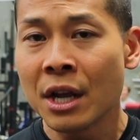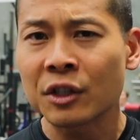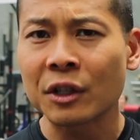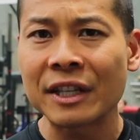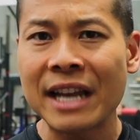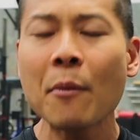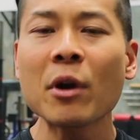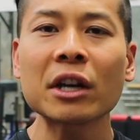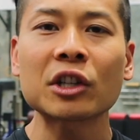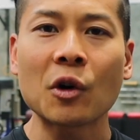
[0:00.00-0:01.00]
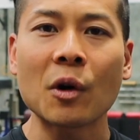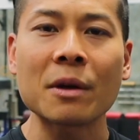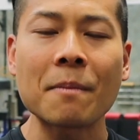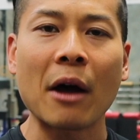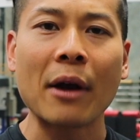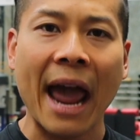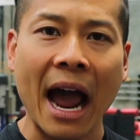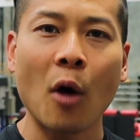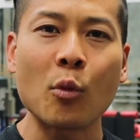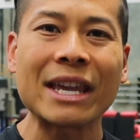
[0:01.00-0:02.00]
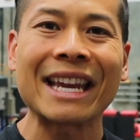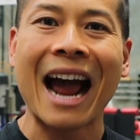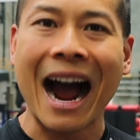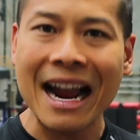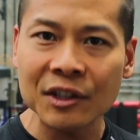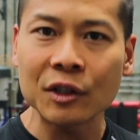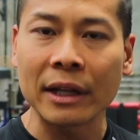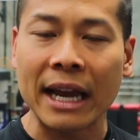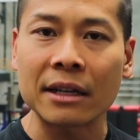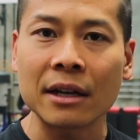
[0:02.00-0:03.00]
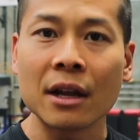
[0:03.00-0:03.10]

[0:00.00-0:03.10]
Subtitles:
So today we're going to talk about how we can isolate